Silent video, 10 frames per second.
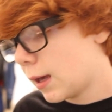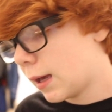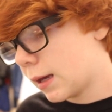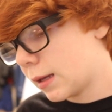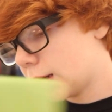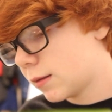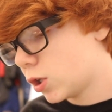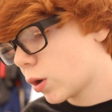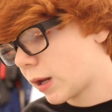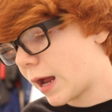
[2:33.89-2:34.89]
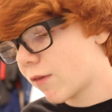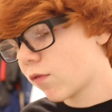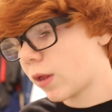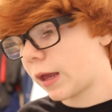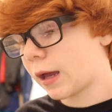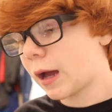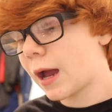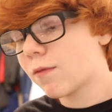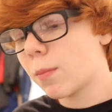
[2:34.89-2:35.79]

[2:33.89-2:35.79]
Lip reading: And you can have, like, I have